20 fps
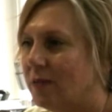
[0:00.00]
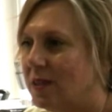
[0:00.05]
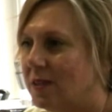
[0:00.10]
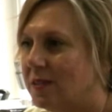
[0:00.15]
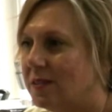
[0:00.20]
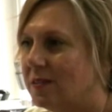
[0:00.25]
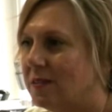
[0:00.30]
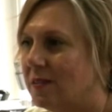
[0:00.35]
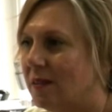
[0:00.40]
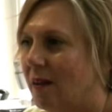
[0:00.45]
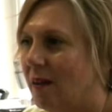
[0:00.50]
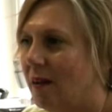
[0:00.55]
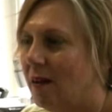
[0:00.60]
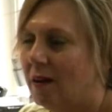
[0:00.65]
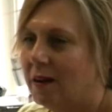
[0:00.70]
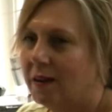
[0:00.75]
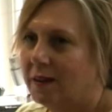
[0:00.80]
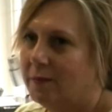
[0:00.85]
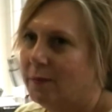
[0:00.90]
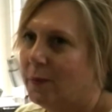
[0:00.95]
reason
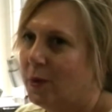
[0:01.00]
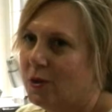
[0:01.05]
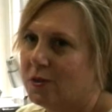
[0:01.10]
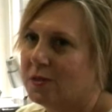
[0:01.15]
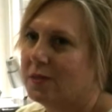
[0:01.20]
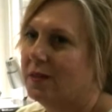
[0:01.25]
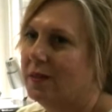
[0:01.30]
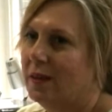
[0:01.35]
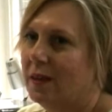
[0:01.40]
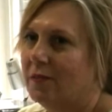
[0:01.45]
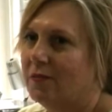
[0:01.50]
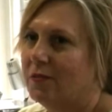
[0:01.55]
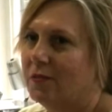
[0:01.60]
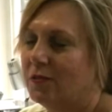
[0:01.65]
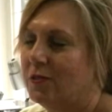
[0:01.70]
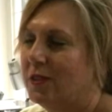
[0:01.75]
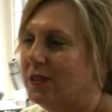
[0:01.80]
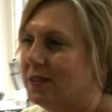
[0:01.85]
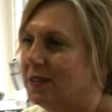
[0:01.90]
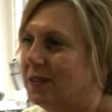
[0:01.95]
I personally love
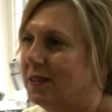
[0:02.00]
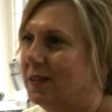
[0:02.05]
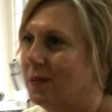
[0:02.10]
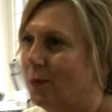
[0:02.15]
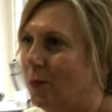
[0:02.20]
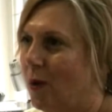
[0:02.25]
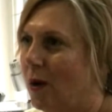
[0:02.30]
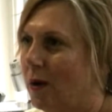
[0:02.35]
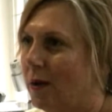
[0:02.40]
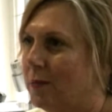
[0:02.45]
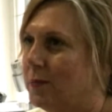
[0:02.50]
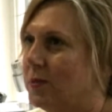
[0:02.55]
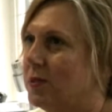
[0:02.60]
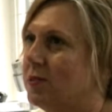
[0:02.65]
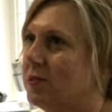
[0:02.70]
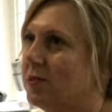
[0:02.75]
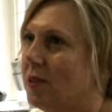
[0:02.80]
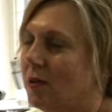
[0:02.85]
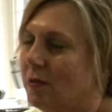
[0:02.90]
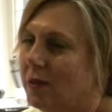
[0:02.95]
3D and why I'm
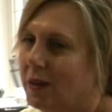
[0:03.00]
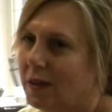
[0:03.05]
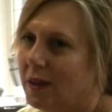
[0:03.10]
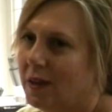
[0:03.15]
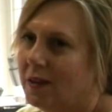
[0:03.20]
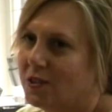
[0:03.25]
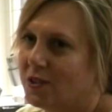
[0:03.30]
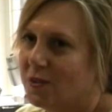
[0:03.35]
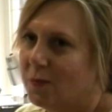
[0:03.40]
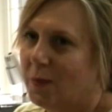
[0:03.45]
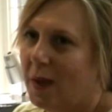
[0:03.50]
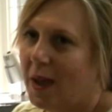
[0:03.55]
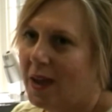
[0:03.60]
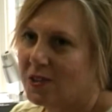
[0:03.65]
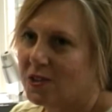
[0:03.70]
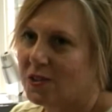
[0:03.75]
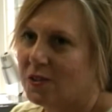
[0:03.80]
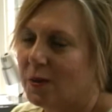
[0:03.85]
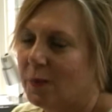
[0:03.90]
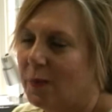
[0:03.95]
so engaged and
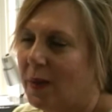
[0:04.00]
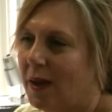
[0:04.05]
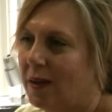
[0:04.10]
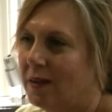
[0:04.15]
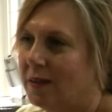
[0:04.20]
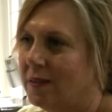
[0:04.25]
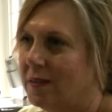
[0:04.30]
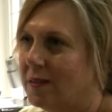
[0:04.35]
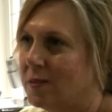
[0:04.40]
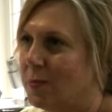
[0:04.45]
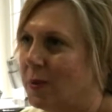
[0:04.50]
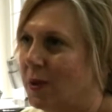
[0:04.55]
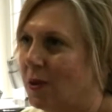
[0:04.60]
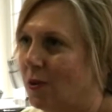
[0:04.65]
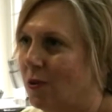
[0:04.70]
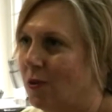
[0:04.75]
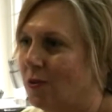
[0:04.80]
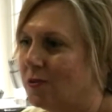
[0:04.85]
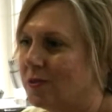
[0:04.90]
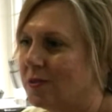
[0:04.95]
passionate about it is
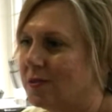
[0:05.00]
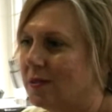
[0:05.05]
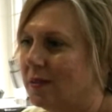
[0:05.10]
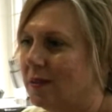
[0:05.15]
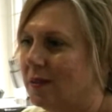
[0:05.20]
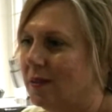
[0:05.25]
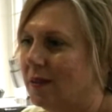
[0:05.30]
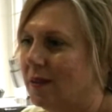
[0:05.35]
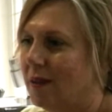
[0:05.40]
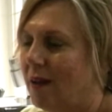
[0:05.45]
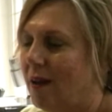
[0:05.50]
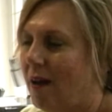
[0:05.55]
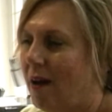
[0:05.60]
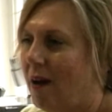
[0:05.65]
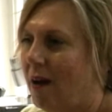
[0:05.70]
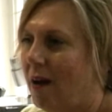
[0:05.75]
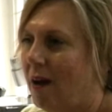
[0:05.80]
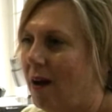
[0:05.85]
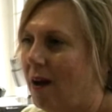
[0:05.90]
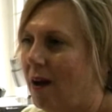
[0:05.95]
because
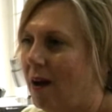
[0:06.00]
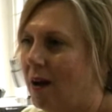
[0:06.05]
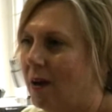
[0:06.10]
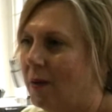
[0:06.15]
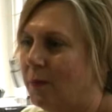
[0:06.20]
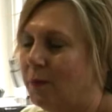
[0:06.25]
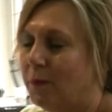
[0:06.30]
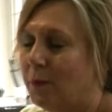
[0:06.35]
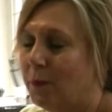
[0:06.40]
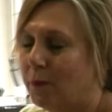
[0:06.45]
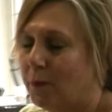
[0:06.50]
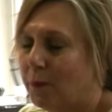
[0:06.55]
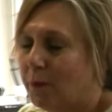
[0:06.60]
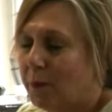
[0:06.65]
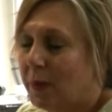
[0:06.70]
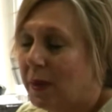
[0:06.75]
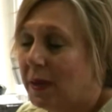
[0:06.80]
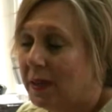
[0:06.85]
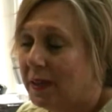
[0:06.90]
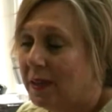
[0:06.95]
I
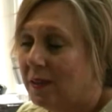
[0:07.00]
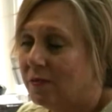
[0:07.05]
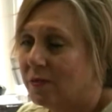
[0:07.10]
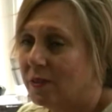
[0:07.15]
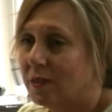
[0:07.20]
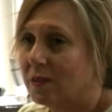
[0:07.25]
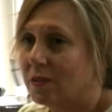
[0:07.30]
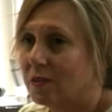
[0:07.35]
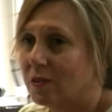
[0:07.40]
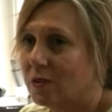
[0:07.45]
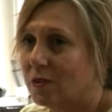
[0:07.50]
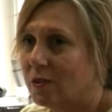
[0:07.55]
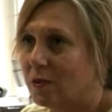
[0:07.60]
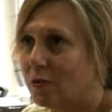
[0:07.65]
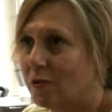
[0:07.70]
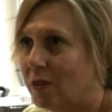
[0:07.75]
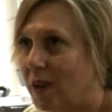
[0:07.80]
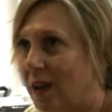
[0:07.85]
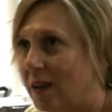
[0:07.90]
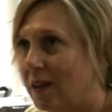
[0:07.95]
believe that
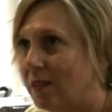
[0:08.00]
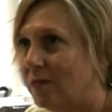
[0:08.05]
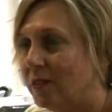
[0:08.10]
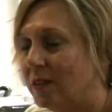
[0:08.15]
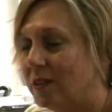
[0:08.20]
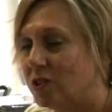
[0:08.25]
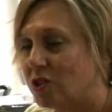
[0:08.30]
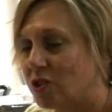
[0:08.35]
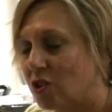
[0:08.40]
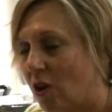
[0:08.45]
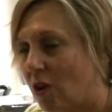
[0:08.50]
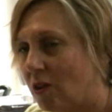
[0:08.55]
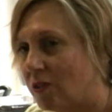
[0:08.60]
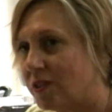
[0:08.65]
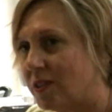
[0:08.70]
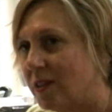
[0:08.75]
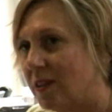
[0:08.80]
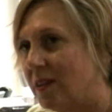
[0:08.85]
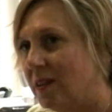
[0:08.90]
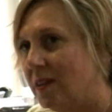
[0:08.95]
creatively
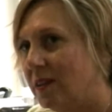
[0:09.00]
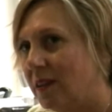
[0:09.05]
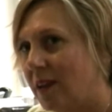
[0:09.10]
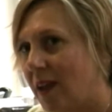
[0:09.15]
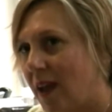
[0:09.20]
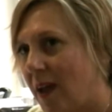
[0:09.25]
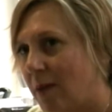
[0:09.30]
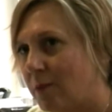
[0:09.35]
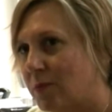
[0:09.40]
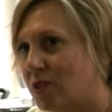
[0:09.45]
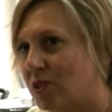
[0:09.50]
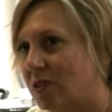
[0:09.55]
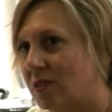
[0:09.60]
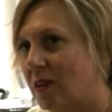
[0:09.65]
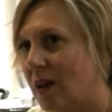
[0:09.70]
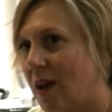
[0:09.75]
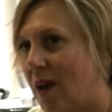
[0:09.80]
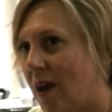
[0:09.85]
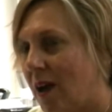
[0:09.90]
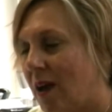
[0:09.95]
shot and
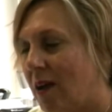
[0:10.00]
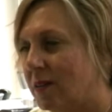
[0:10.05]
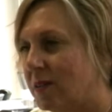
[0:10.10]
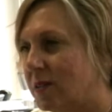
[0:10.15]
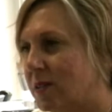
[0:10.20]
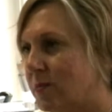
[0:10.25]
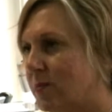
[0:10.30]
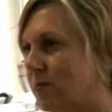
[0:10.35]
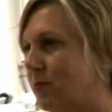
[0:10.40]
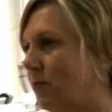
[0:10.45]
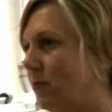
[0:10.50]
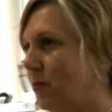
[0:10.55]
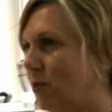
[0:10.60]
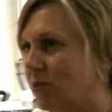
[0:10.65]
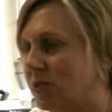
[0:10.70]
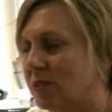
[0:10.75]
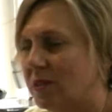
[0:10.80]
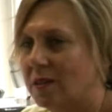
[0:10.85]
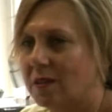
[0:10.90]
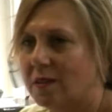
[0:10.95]
captured arts,
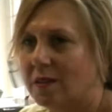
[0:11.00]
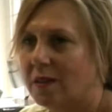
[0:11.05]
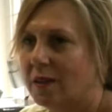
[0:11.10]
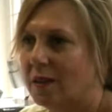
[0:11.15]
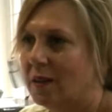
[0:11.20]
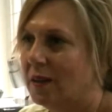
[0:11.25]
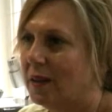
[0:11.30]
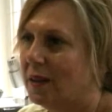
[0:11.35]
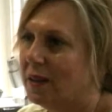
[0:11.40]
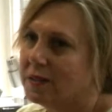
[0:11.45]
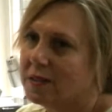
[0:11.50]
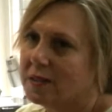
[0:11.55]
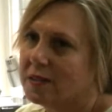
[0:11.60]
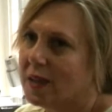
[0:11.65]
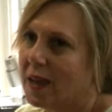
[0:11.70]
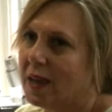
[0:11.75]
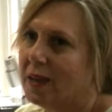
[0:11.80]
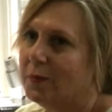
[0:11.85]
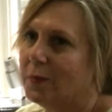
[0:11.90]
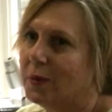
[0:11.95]
music,
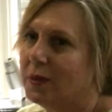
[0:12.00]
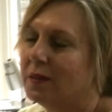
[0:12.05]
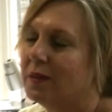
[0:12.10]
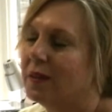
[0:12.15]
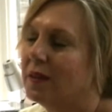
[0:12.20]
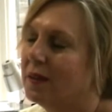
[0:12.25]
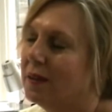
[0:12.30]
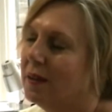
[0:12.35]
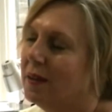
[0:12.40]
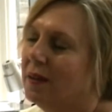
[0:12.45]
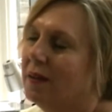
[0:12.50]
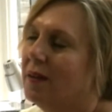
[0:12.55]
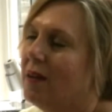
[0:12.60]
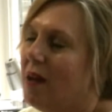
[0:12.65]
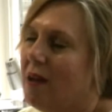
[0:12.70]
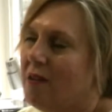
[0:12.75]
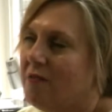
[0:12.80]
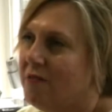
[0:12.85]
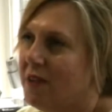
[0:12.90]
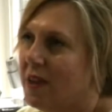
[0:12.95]
entertainment,
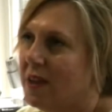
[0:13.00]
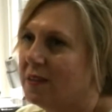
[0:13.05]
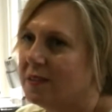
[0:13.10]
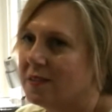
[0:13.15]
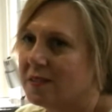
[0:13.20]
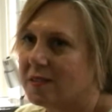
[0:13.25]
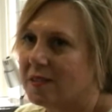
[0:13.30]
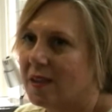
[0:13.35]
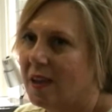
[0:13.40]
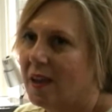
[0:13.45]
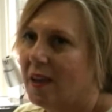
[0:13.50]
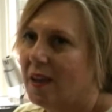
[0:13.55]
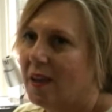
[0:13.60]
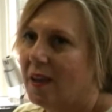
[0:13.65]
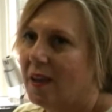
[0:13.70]
events